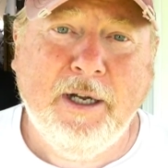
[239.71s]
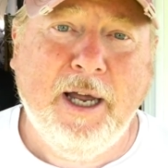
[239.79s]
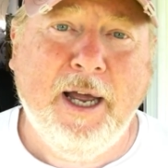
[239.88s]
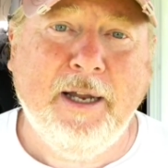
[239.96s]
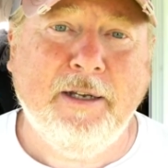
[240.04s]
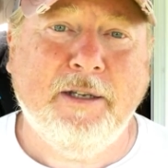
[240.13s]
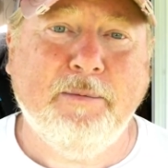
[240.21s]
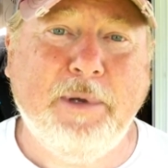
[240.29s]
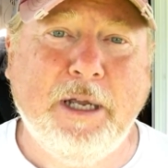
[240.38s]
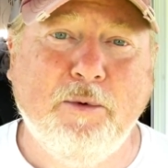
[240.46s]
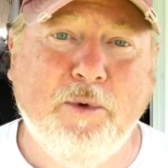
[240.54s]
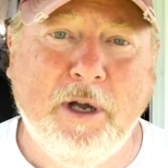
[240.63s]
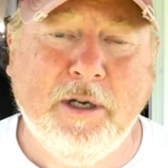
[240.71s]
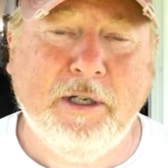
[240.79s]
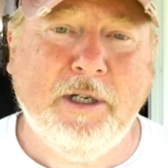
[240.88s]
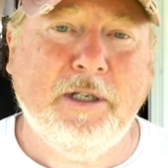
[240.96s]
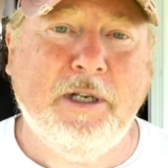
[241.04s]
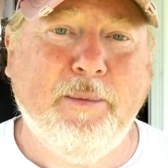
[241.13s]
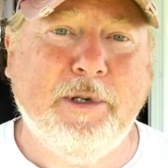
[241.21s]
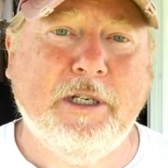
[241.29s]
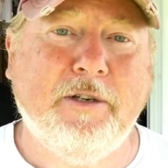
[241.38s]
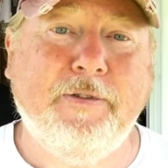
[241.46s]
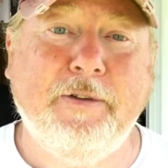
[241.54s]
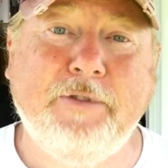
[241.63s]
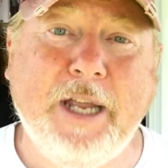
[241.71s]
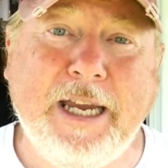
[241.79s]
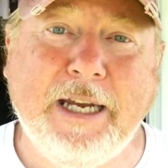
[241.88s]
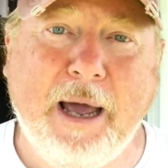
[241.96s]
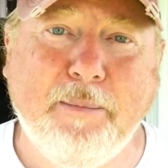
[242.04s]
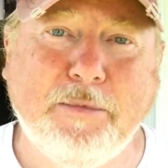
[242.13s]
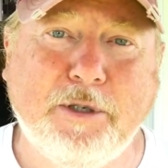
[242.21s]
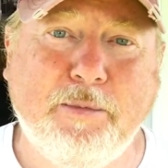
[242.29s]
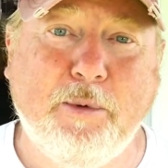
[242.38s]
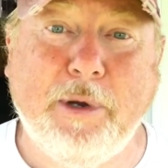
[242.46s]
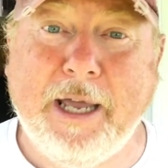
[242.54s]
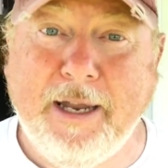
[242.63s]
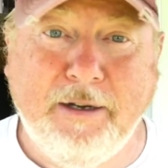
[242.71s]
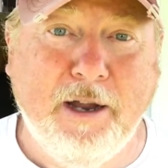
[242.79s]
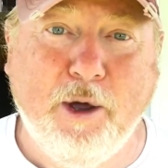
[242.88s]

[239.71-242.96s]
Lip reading: And the bigger one is limited to 15 amps, but we're getting